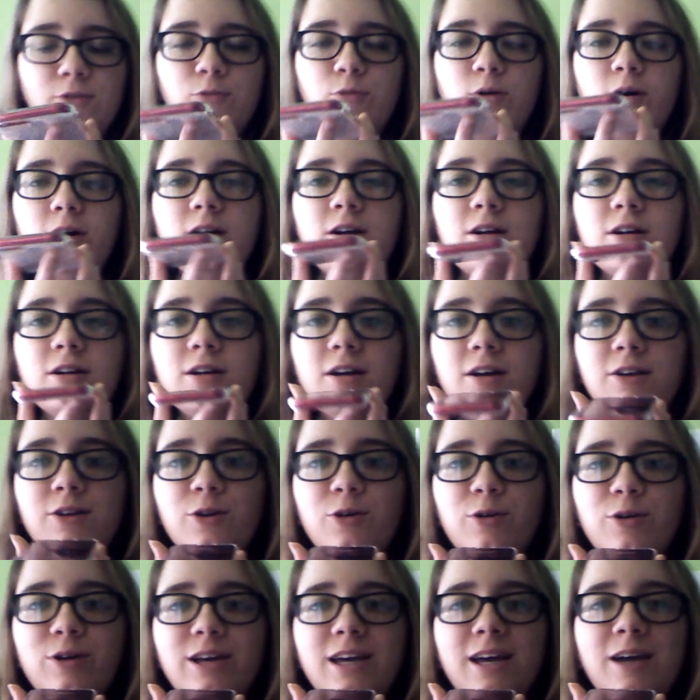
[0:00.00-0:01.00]
What are
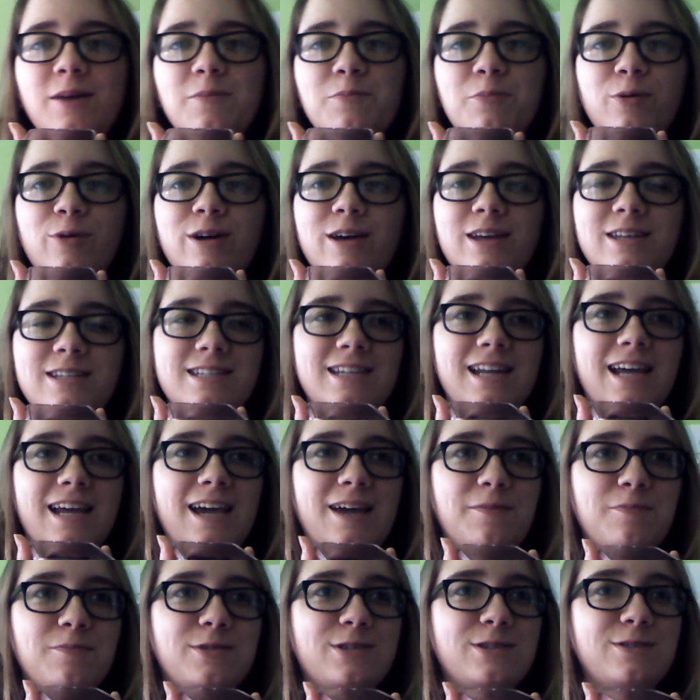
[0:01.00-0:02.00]
annoying boys'
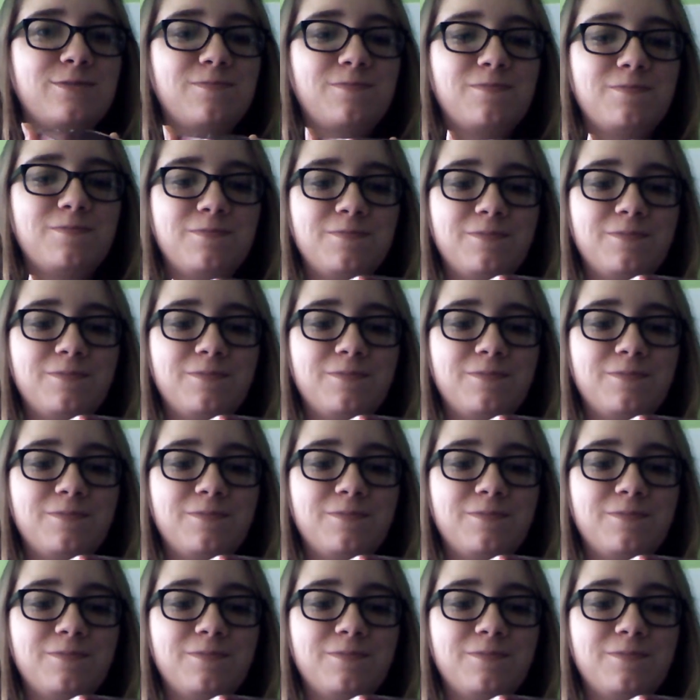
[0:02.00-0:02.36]
names?